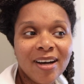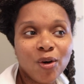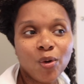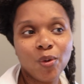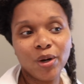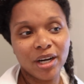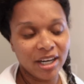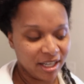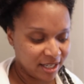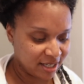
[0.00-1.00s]

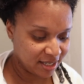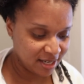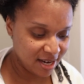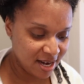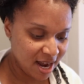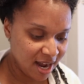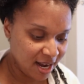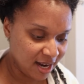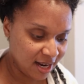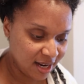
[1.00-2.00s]
or
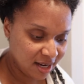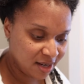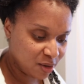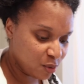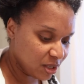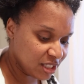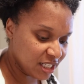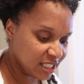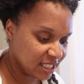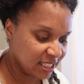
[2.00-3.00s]
nah, or
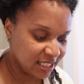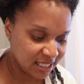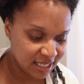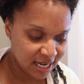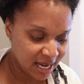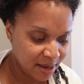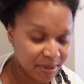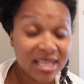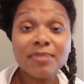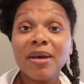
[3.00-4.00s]
just
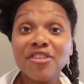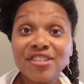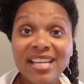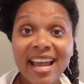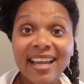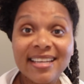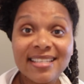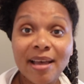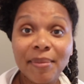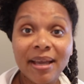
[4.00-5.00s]
because Mother's Day is
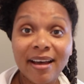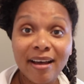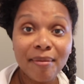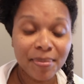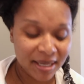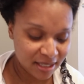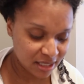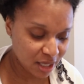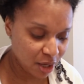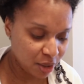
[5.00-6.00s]
coming up, and
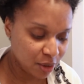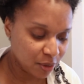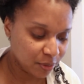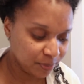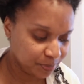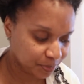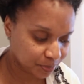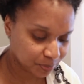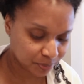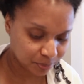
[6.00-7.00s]
so
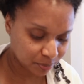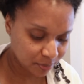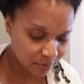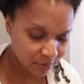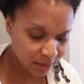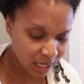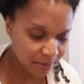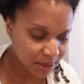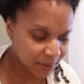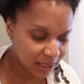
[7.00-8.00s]

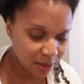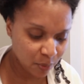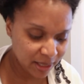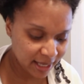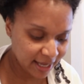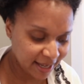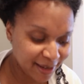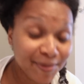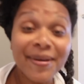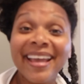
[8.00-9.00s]
I'm spending the
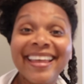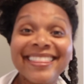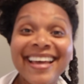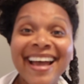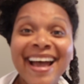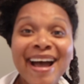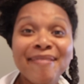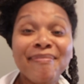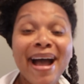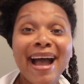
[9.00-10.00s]
weekend with
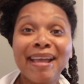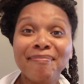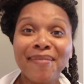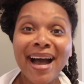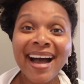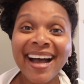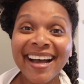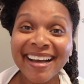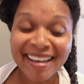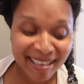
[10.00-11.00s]
my
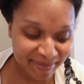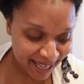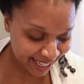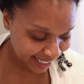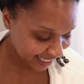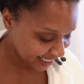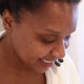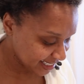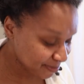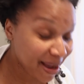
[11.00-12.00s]
mom
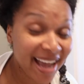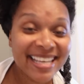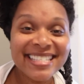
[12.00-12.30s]
and my